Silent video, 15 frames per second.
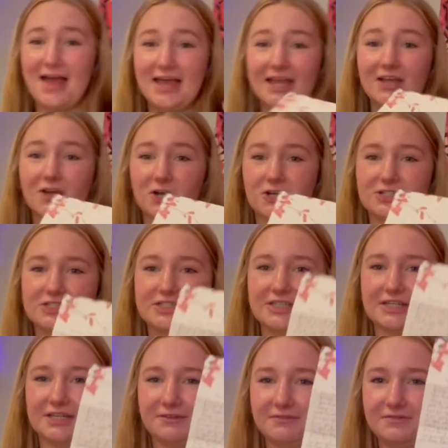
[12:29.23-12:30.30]
and
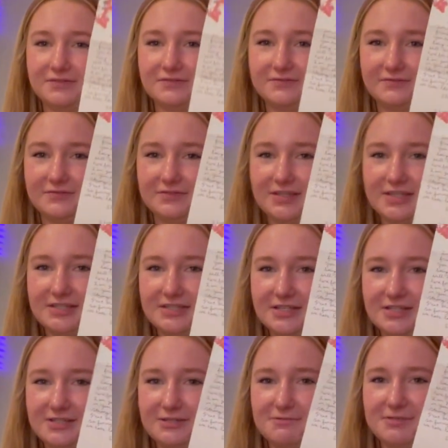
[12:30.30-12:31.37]
cursive. Isn't
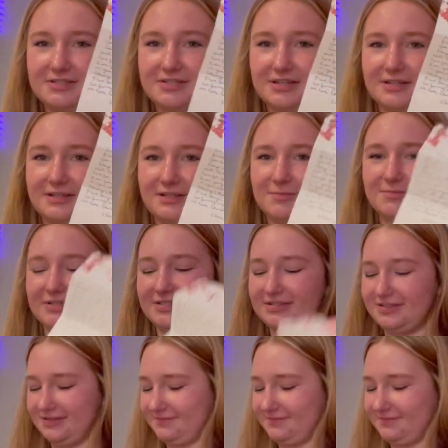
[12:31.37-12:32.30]
that so aesthetically pleasing?